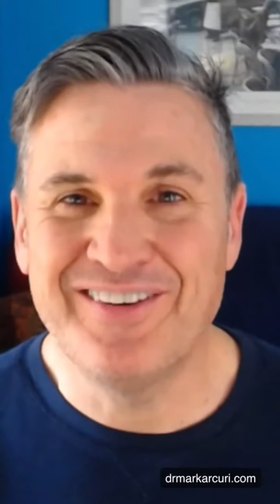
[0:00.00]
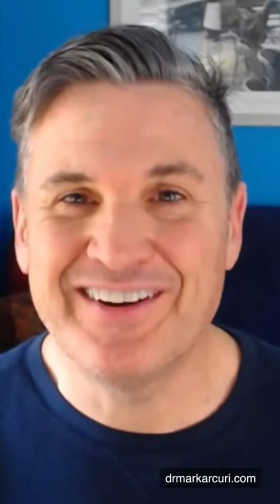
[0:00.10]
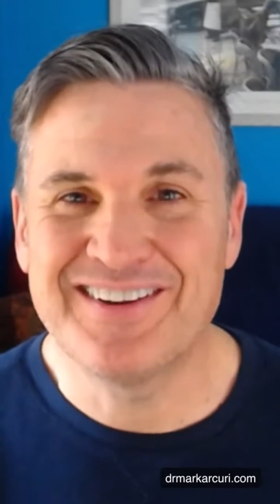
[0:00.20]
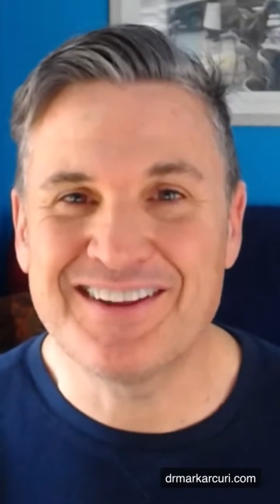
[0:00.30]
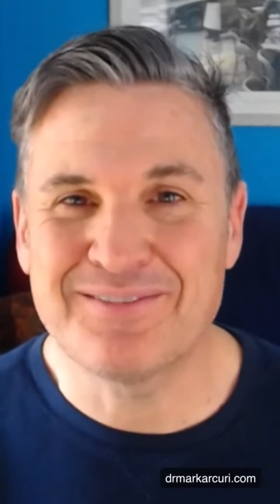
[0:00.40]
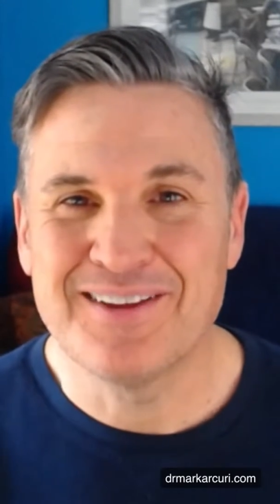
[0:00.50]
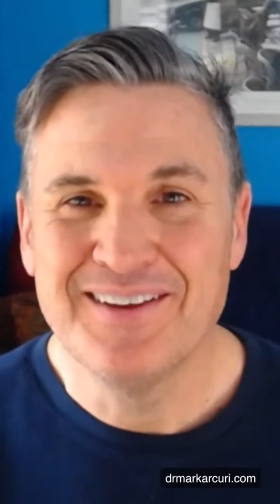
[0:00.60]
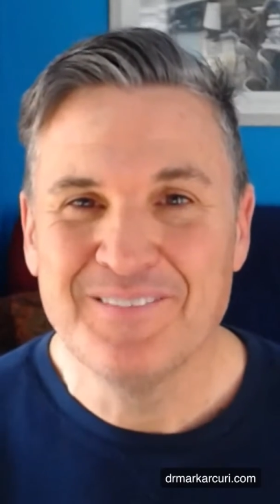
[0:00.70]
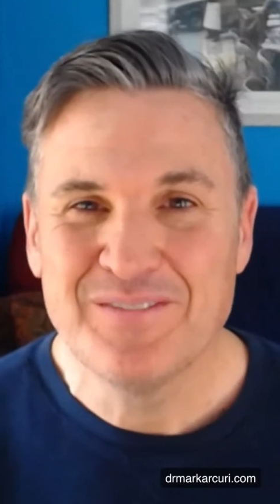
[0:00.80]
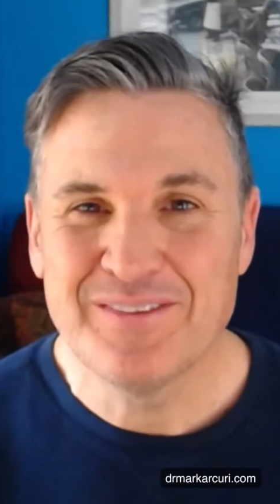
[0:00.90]
which is
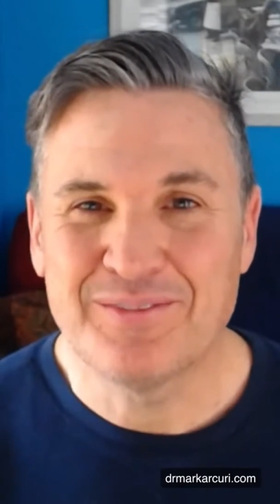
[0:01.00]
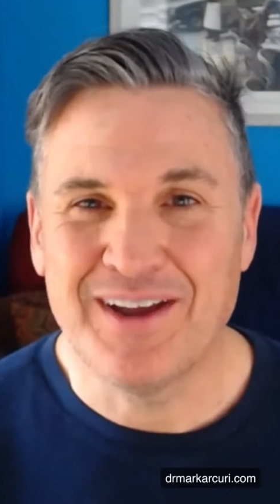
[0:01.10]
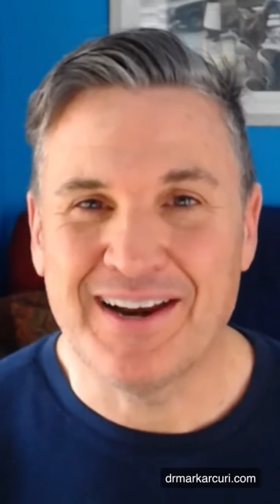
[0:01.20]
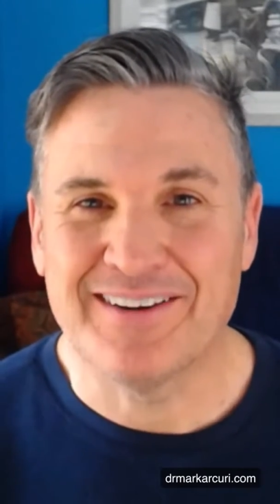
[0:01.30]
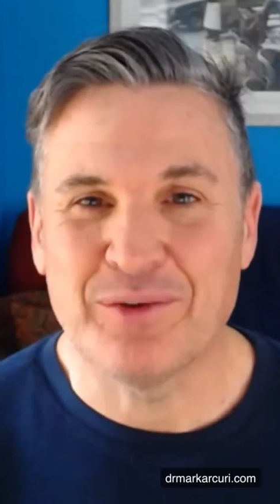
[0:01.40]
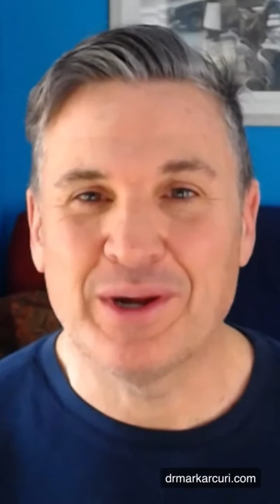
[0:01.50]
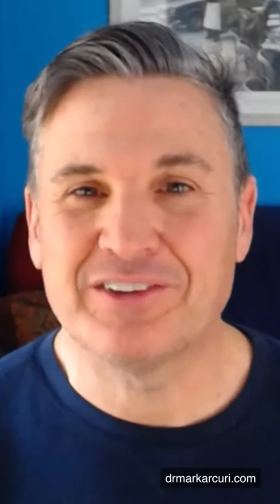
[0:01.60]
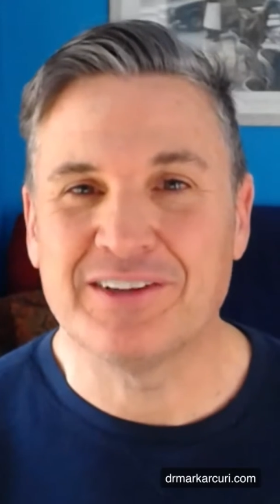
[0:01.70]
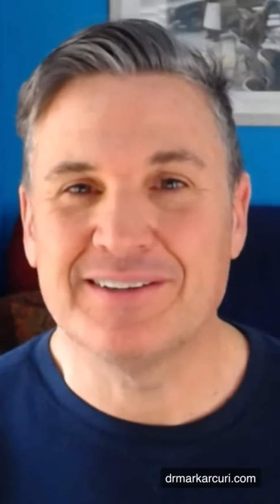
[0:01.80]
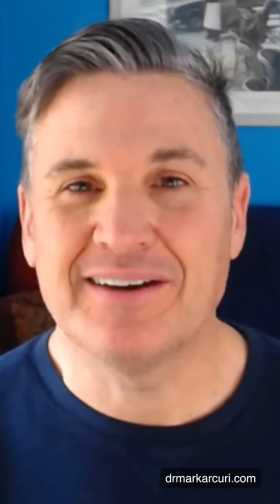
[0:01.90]
kind of like
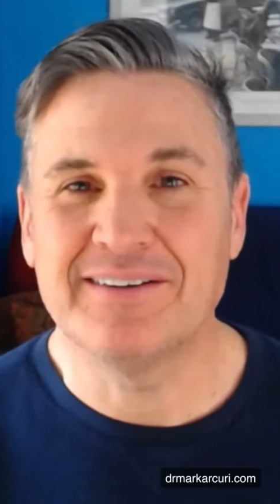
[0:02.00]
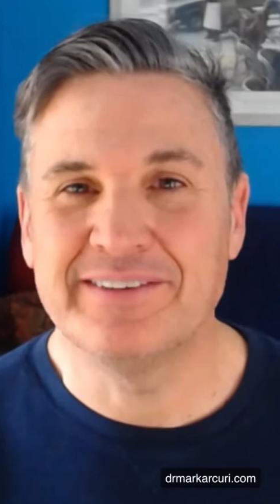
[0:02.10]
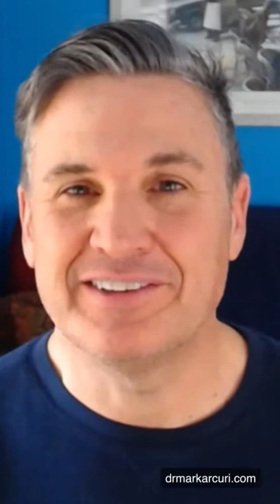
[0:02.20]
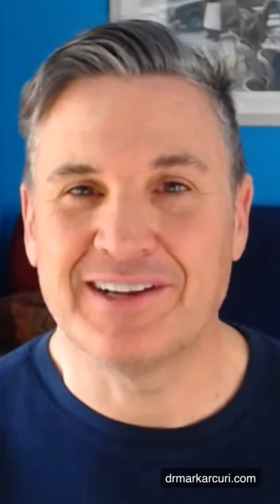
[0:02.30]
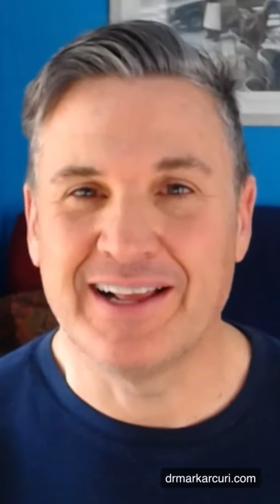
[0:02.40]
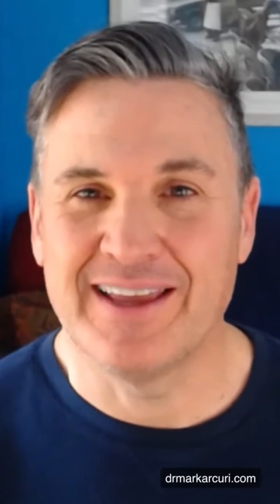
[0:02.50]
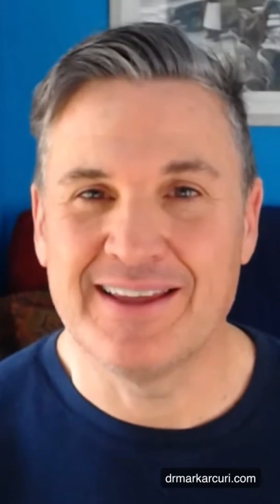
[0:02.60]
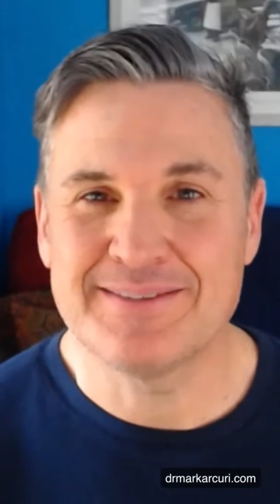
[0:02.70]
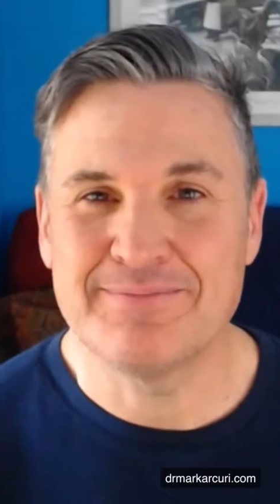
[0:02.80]
watching television, I guess.